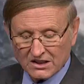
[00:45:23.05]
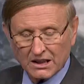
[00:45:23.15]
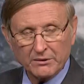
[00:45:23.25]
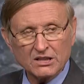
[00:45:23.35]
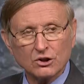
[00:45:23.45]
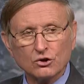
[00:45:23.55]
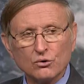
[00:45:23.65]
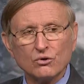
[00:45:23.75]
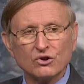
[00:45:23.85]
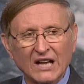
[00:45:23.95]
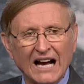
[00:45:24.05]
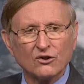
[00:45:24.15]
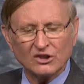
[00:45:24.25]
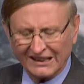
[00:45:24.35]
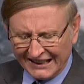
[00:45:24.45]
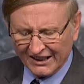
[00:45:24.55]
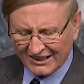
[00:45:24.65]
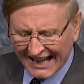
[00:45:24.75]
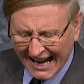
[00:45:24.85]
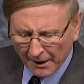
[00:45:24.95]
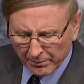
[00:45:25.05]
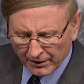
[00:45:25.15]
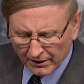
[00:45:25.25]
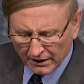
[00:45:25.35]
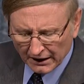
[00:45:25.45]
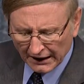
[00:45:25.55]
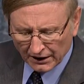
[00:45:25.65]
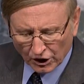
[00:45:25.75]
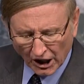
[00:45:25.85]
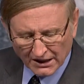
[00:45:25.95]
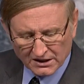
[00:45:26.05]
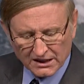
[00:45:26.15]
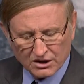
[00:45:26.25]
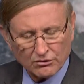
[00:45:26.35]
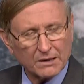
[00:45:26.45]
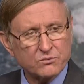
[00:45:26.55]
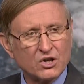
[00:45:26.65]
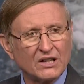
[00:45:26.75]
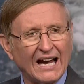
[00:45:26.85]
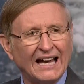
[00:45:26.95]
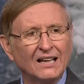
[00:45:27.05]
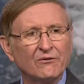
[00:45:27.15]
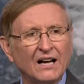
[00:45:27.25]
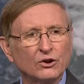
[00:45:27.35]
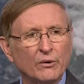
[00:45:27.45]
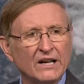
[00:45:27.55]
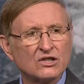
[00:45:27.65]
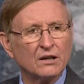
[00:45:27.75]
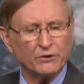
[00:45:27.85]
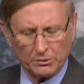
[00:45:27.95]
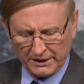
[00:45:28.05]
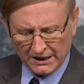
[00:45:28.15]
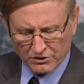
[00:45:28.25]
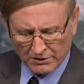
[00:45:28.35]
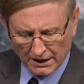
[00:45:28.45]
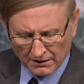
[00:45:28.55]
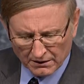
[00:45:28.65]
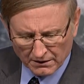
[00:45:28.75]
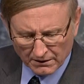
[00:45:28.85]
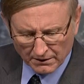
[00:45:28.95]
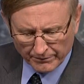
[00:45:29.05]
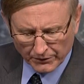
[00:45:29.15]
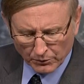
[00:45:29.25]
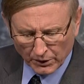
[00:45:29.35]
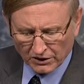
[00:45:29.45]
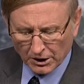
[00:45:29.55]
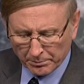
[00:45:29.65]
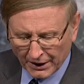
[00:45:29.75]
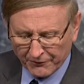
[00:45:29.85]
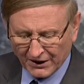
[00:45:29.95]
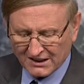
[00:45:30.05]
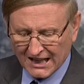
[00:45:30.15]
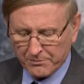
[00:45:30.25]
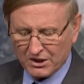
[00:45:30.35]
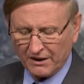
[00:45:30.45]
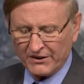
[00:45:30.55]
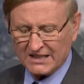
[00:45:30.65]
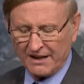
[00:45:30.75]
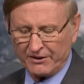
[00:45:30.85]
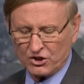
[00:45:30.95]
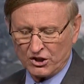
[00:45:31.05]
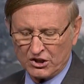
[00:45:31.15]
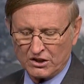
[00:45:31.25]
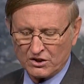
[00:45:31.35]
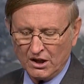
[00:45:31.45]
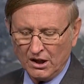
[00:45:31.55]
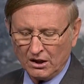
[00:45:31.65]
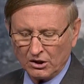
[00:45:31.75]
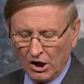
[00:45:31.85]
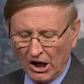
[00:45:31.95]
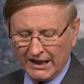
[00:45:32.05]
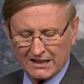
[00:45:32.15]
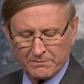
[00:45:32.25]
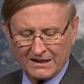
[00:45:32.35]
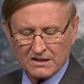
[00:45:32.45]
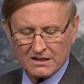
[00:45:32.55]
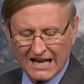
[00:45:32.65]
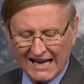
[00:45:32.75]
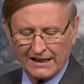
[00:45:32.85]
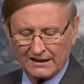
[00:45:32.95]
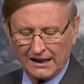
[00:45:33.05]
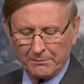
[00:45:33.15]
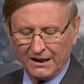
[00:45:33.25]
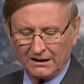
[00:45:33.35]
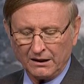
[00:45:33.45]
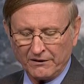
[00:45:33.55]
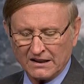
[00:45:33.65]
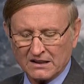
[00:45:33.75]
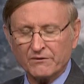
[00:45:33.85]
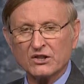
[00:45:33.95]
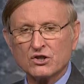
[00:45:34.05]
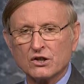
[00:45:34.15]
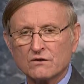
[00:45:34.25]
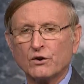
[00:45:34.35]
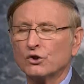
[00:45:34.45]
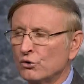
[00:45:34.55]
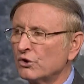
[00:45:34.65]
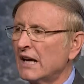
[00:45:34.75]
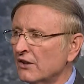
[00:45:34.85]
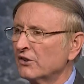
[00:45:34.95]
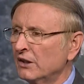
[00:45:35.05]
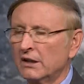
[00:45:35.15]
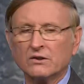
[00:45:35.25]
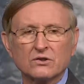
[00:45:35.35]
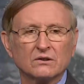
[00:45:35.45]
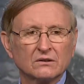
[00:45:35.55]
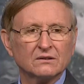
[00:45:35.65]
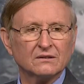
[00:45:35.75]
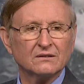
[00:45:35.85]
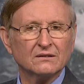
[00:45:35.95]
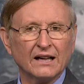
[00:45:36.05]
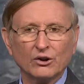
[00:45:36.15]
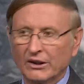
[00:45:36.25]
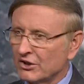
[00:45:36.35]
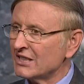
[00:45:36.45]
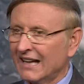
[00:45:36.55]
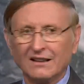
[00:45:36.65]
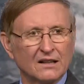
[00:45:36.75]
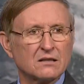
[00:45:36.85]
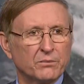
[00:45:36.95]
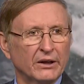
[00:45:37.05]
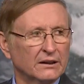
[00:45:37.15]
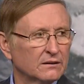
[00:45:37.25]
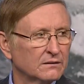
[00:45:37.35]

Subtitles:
there is a 2,000-year gap in God's description and evaluation of human history. With the brief exception of the 7 churches, God has been silent about the events of the church for 2,000 years. Are you understanding this point?